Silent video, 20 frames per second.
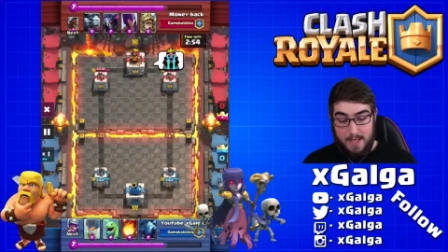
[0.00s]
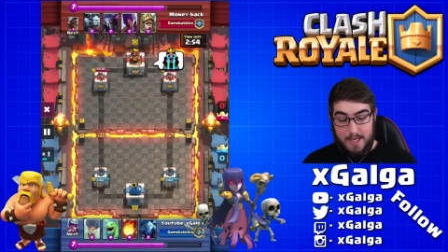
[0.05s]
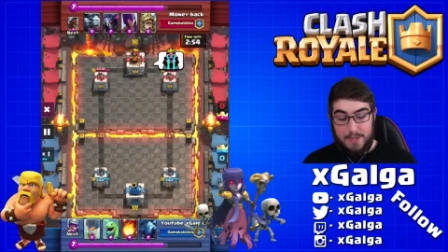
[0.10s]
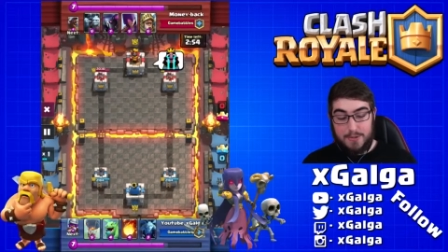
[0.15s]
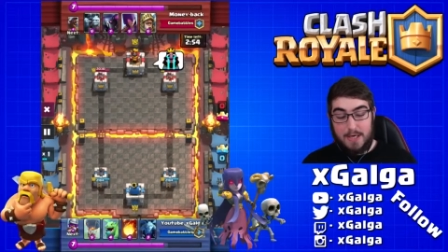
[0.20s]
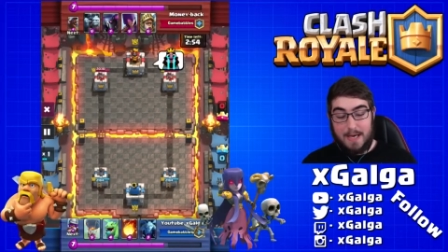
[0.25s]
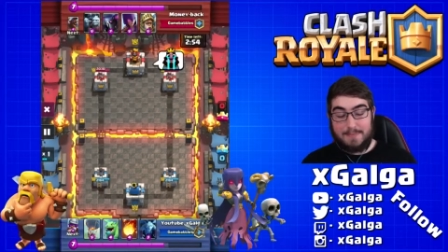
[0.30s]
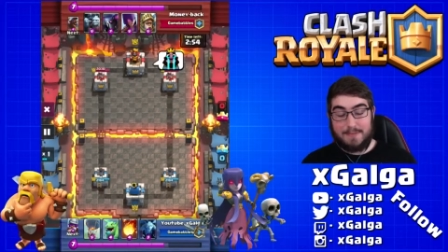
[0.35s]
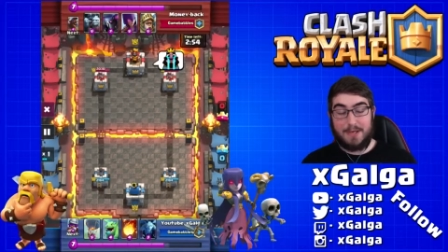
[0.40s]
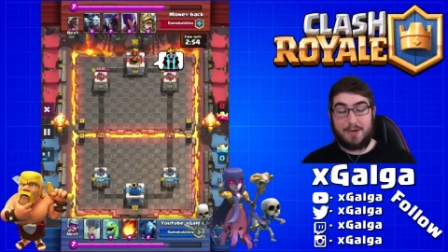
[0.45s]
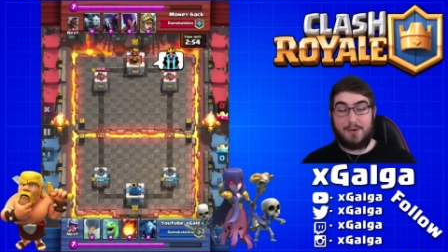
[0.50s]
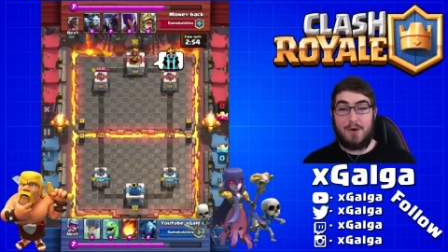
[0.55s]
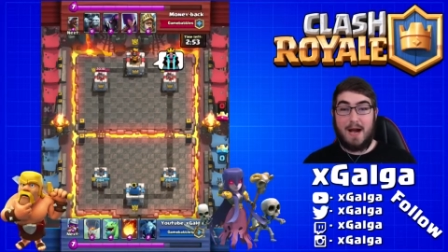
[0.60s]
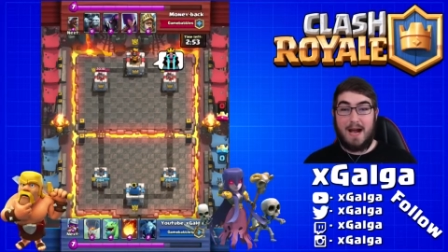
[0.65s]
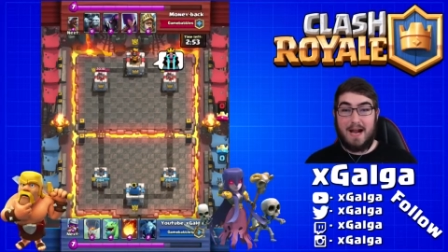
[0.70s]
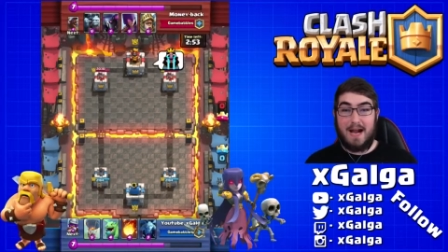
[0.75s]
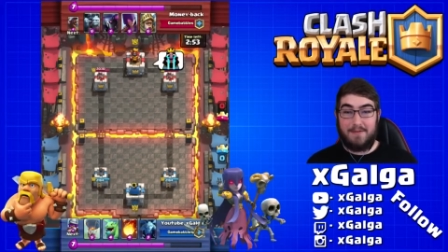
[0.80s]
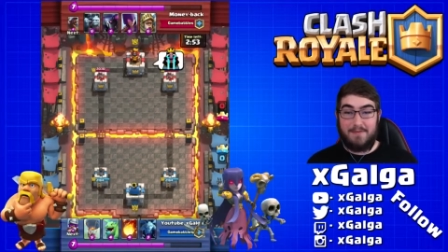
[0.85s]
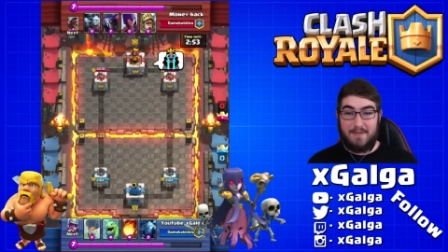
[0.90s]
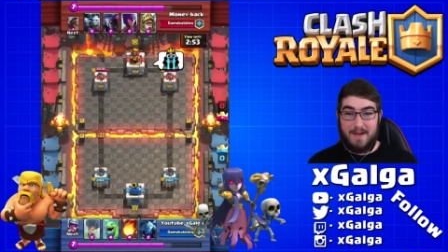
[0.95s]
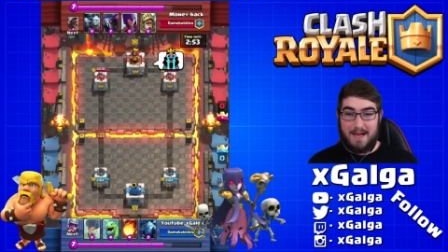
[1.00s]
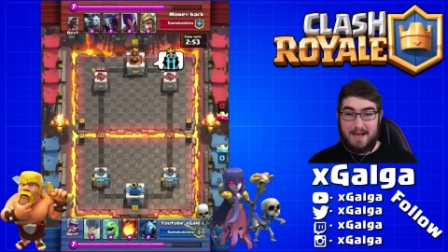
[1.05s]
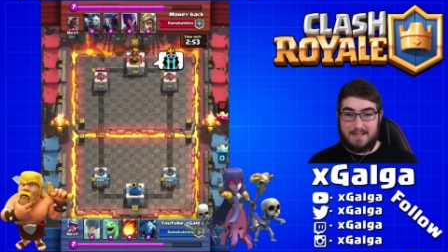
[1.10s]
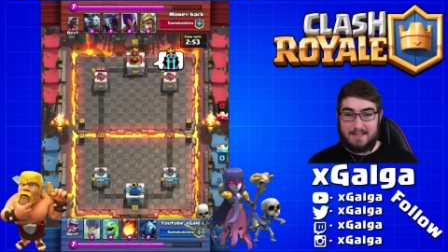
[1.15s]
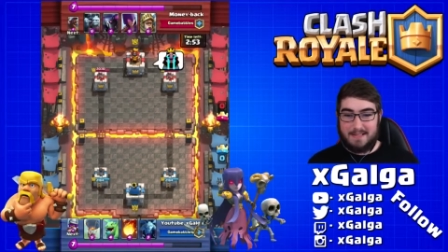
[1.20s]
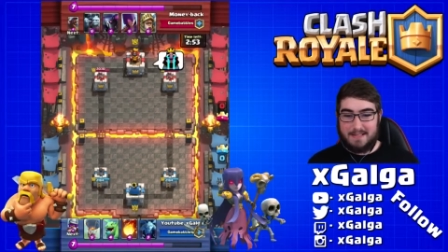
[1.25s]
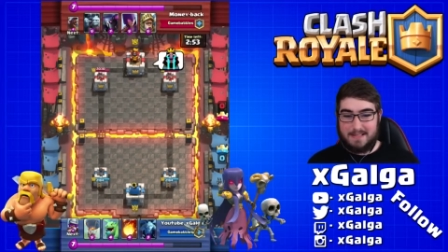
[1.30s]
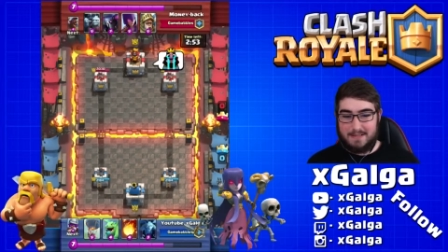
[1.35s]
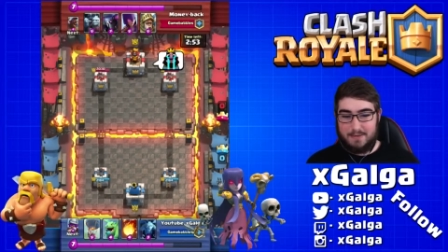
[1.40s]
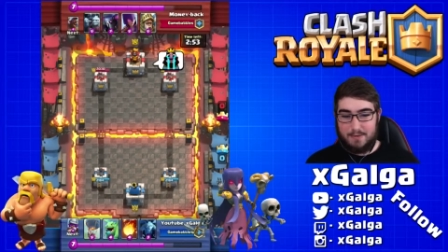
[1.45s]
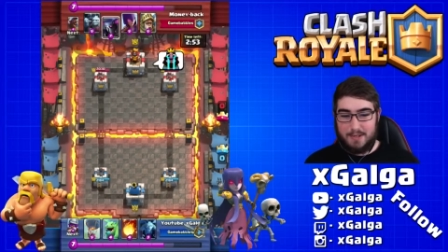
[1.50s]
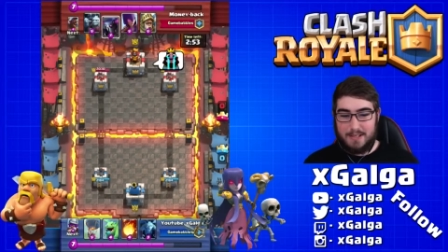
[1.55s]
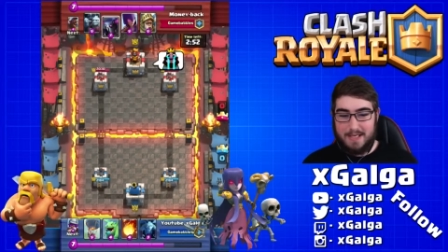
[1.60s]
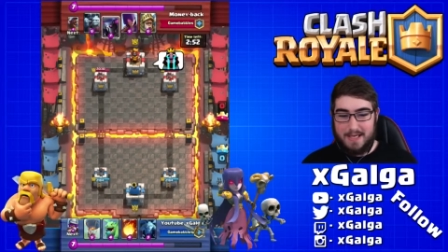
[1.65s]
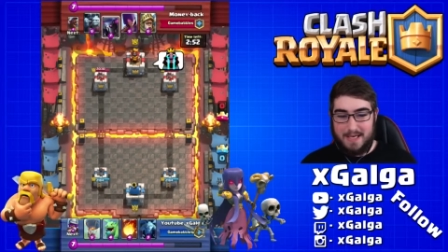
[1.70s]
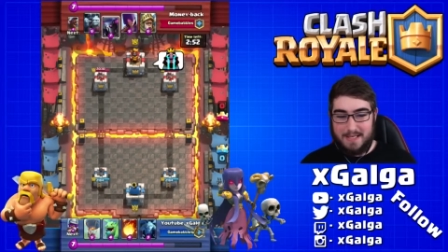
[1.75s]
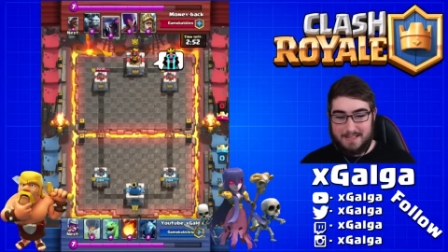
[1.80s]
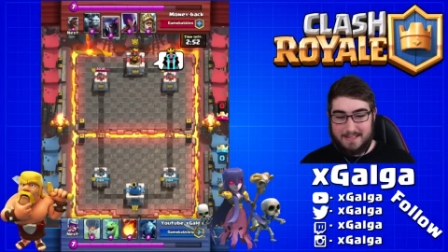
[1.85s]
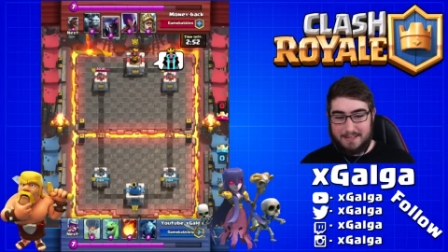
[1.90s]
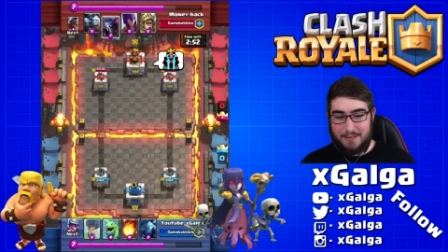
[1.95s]
He drops a crying face because
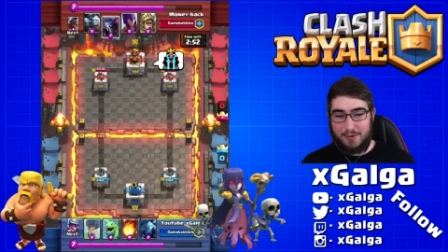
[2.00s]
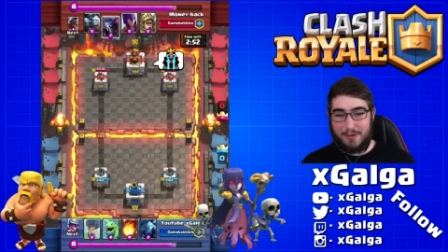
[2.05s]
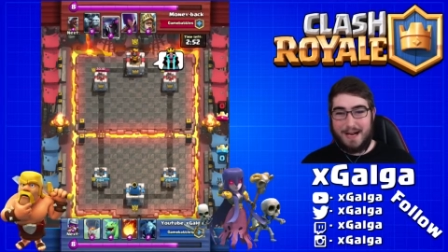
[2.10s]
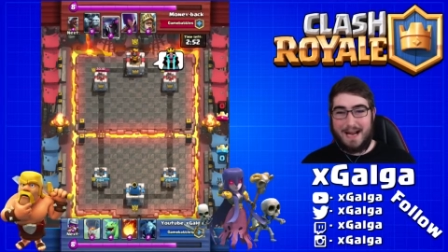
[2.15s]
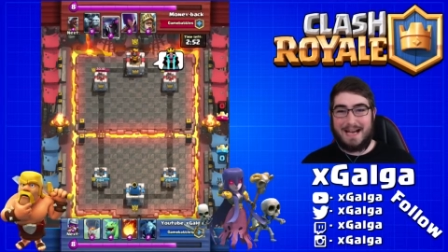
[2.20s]
he's still